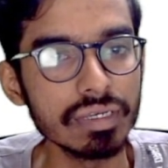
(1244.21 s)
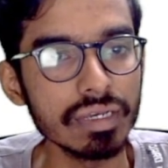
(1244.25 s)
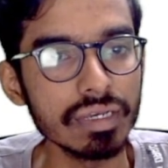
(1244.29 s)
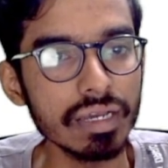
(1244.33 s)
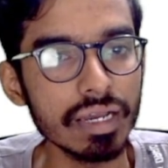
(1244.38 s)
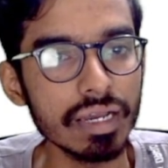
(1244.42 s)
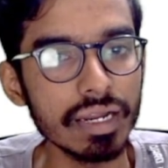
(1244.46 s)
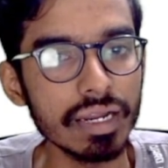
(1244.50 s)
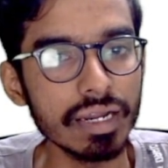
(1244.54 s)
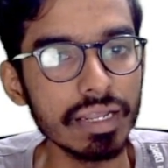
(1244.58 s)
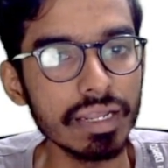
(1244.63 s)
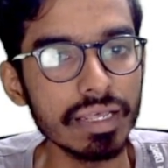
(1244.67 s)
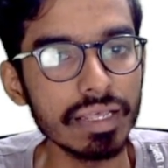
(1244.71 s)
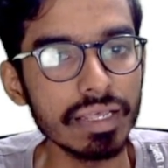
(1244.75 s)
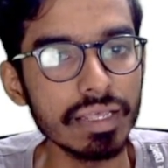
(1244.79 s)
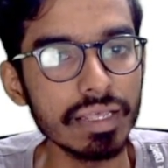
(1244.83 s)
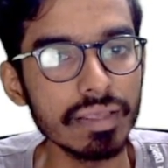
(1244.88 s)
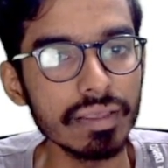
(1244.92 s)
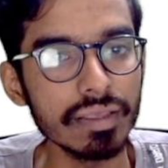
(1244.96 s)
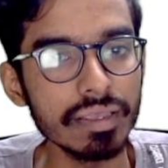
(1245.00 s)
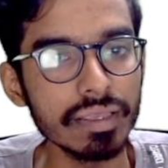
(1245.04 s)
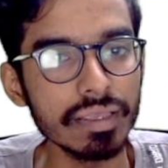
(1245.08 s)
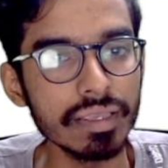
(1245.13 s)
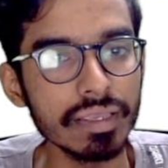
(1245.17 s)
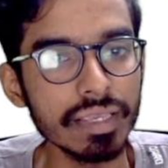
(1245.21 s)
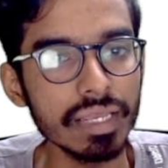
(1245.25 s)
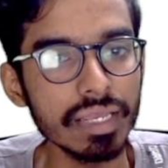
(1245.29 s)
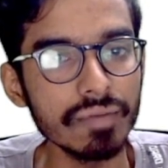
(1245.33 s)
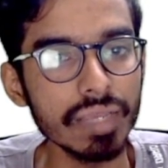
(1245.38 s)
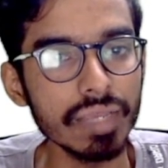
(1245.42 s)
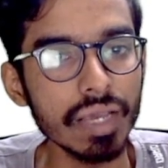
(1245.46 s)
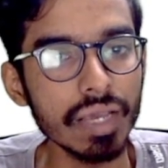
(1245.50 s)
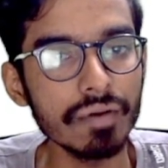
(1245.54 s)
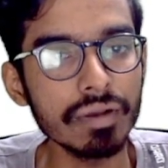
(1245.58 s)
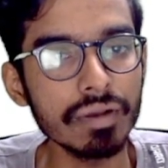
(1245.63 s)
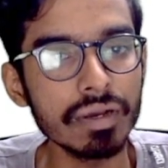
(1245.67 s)
and here we
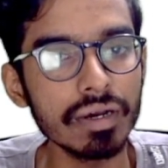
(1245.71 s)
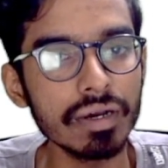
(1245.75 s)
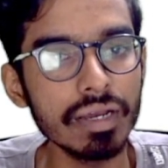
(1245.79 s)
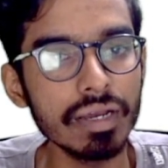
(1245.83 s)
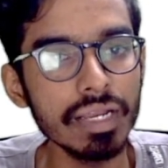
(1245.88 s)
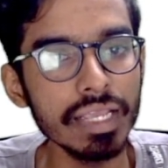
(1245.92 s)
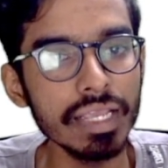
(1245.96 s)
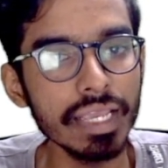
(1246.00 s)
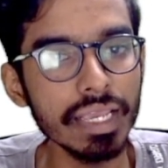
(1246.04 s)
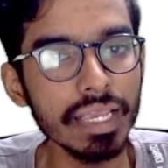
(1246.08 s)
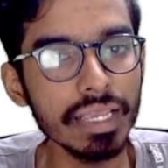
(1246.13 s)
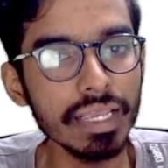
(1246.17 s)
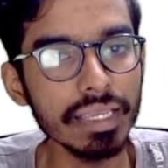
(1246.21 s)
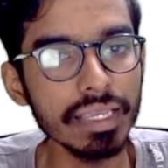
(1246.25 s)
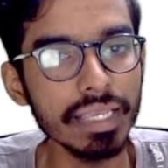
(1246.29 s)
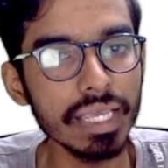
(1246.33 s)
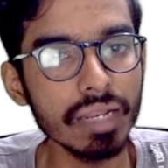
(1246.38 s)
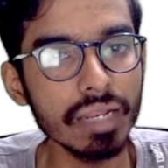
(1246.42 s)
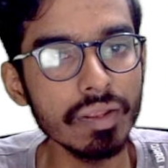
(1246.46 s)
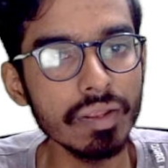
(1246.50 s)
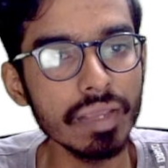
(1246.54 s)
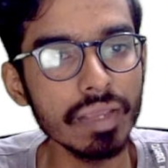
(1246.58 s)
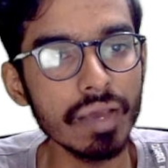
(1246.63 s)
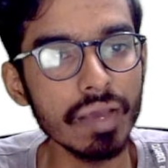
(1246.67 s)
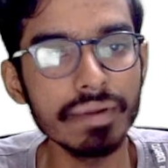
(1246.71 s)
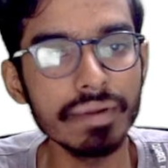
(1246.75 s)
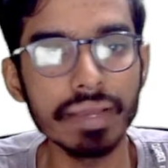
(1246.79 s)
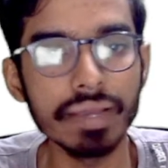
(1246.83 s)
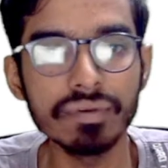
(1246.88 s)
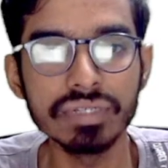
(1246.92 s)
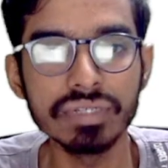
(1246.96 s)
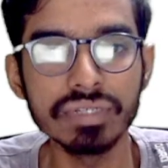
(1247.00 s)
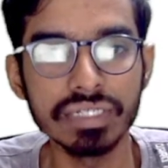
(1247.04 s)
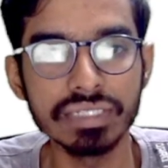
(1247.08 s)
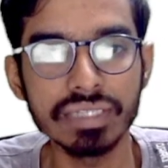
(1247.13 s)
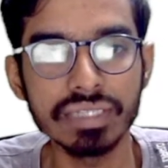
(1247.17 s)
have curl A, here we have
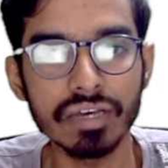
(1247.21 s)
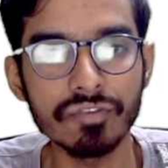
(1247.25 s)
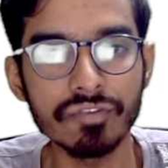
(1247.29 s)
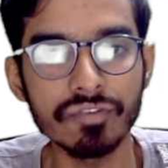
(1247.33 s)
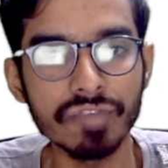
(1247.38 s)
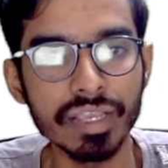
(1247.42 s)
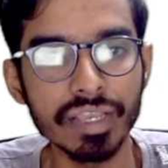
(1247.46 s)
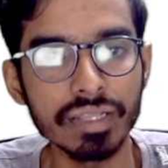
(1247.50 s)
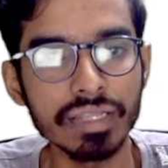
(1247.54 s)
divergence of A.